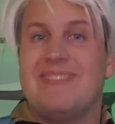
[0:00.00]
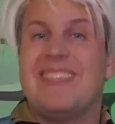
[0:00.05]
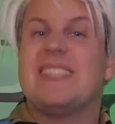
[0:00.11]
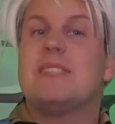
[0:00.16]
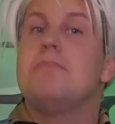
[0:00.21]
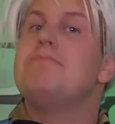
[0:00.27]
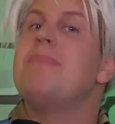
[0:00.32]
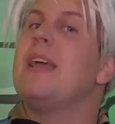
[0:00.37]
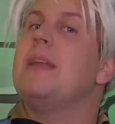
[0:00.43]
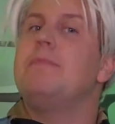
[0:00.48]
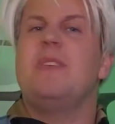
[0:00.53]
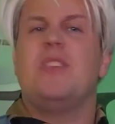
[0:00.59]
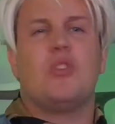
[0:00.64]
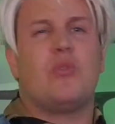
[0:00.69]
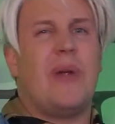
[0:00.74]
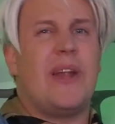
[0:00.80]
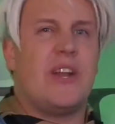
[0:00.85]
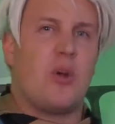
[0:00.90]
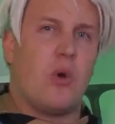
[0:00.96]
this might be the
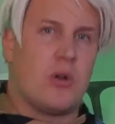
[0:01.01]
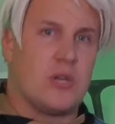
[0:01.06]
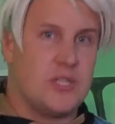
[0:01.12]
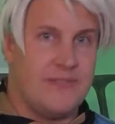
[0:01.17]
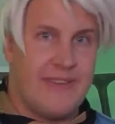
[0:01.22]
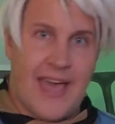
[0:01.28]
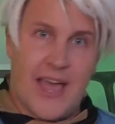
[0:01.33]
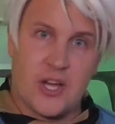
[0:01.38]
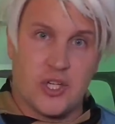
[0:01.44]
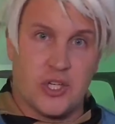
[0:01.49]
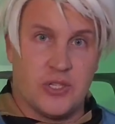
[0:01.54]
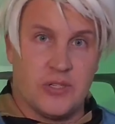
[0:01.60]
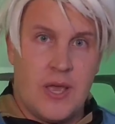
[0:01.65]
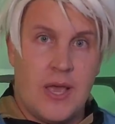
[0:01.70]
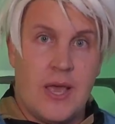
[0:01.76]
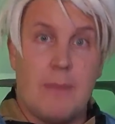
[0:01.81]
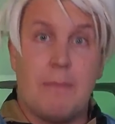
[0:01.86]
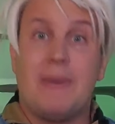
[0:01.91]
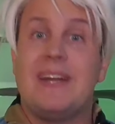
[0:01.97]
right course of action,
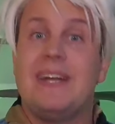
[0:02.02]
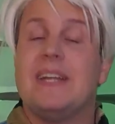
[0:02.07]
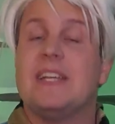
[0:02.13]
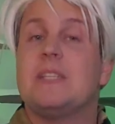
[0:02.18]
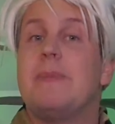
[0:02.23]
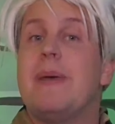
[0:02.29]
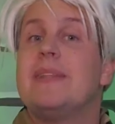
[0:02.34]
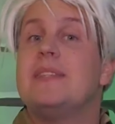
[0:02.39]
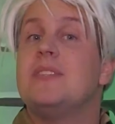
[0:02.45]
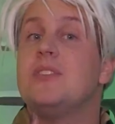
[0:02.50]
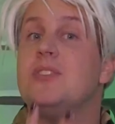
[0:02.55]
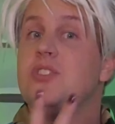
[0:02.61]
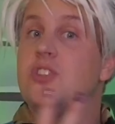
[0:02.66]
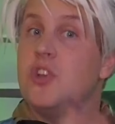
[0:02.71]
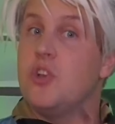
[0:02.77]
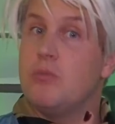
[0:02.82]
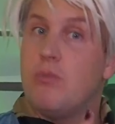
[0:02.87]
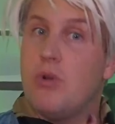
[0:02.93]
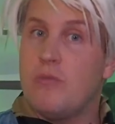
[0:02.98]
but it expends
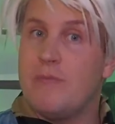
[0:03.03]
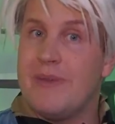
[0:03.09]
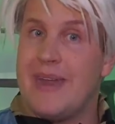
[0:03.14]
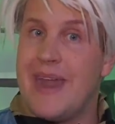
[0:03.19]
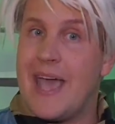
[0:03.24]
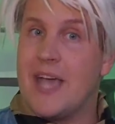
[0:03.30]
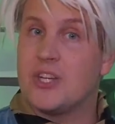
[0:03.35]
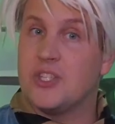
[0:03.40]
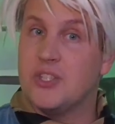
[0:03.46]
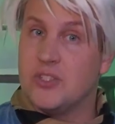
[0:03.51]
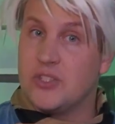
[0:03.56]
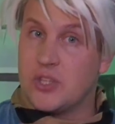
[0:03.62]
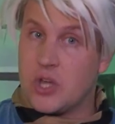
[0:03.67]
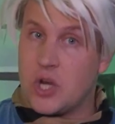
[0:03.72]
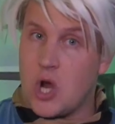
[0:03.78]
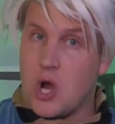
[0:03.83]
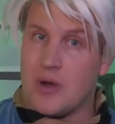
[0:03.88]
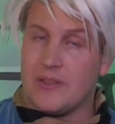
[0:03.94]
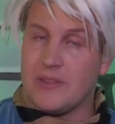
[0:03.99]
2 movement actions
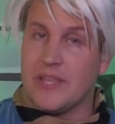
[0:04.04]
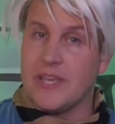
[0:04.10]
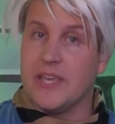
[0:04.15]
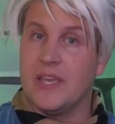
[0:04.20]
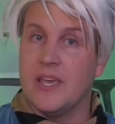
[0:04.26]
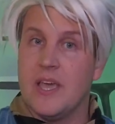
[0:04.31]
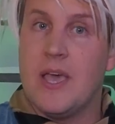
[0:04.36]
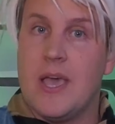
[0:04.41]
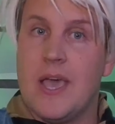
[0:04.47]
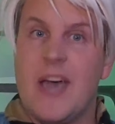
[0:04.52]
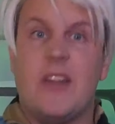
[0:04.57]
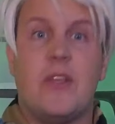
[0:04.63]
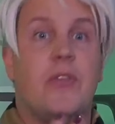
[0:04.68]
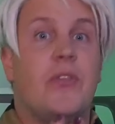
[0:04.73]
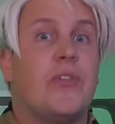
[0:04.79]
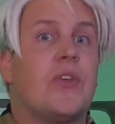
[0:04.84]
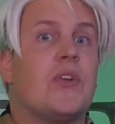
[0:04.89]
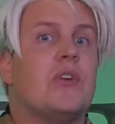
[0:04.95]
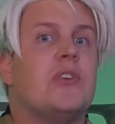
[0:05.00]
currently and a
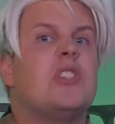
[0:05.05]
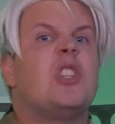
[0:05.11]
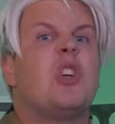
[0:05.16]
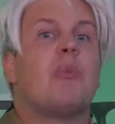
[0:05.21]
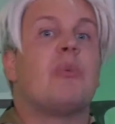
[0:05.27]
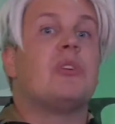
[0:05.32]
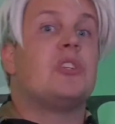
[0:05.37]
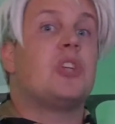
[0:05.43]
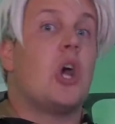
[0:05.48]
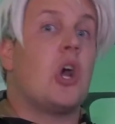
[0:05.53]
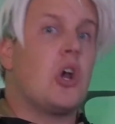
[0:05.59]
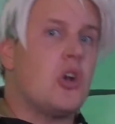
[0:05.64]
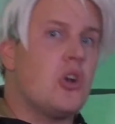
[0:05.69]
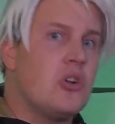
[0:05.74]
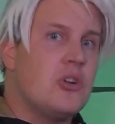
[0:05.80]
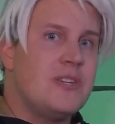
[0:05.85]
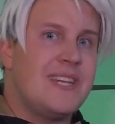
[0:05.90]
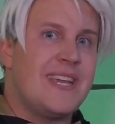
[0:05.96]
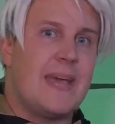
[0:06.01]
third to
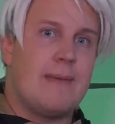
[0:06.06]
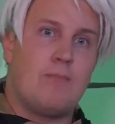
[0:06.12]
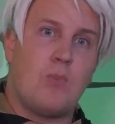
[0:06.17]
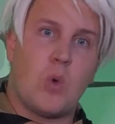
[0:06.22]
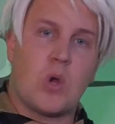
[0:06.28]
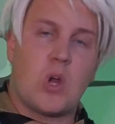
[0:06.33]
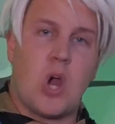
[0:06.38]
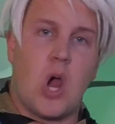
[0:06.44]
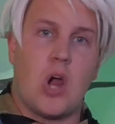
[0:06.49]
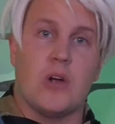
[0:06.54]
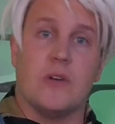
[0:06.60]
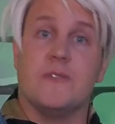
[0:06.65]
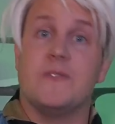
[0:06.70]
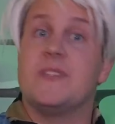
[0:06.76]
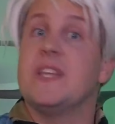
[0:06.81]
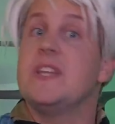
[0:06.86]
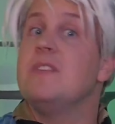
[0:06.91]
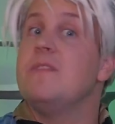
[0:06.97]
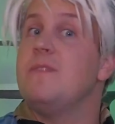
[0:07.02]
return to get more cards
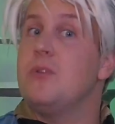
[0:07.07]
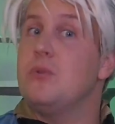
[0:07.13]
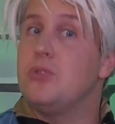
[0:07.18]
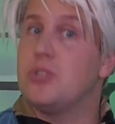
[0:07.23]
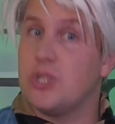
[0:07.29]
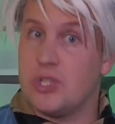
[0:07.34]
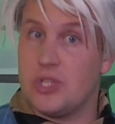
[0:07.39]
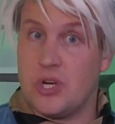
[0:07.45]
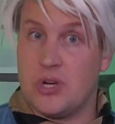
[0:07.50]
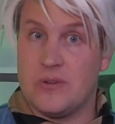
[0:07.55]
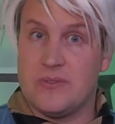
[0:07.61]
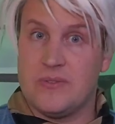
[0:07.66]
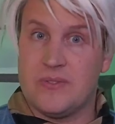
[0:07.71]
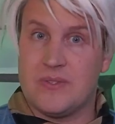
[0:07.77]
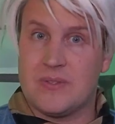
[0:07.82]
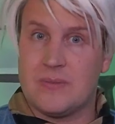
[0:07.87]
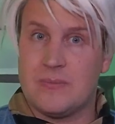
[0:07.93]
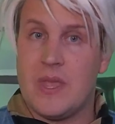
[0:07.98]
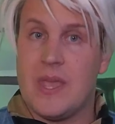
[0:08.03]
in future
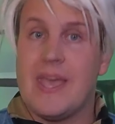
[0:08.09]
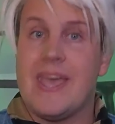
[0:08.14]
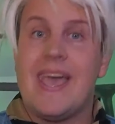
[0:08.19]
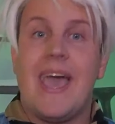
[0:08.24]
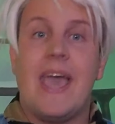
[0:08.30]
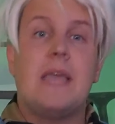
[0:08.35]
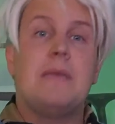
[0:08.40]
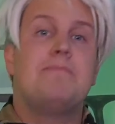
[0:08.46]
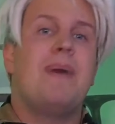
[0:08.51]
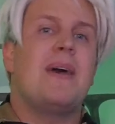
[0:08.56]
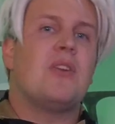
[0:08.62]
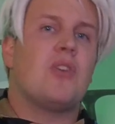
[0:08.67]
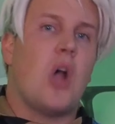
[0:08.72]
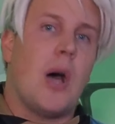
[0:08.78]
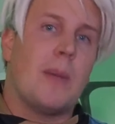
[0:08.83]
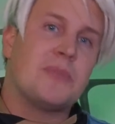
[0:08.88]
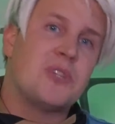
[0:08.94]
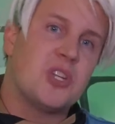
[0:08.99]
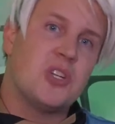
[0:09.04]
turns. A better
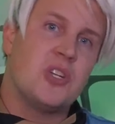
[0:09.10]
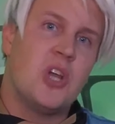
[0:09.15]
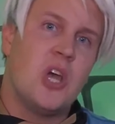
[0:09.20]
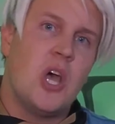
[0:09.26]
option